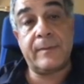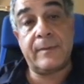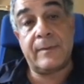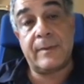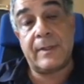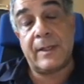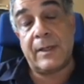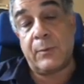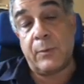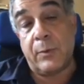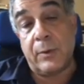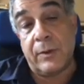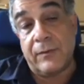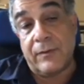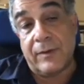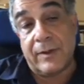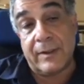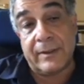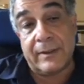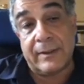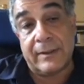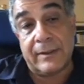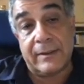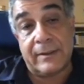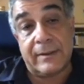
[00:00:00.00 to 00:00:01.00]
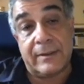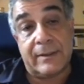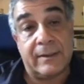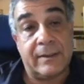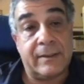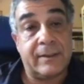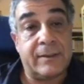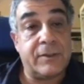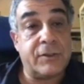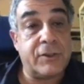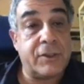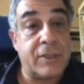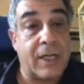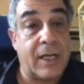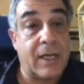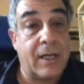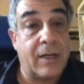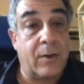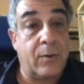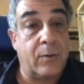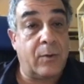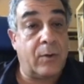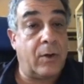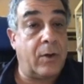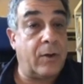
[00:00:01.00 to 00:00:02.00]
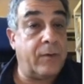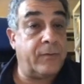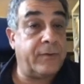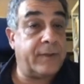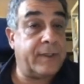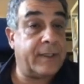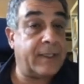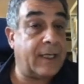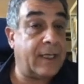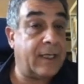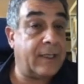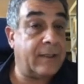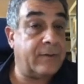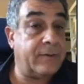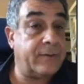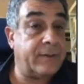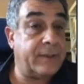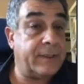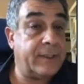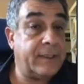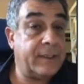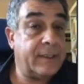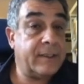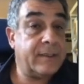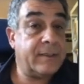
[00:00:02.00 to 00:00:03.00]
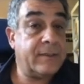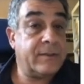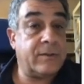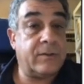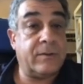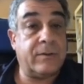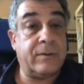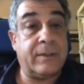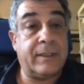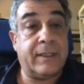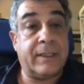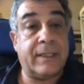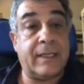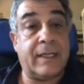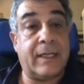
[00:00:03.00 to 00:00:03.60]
equivalent in joule of a calorie. So a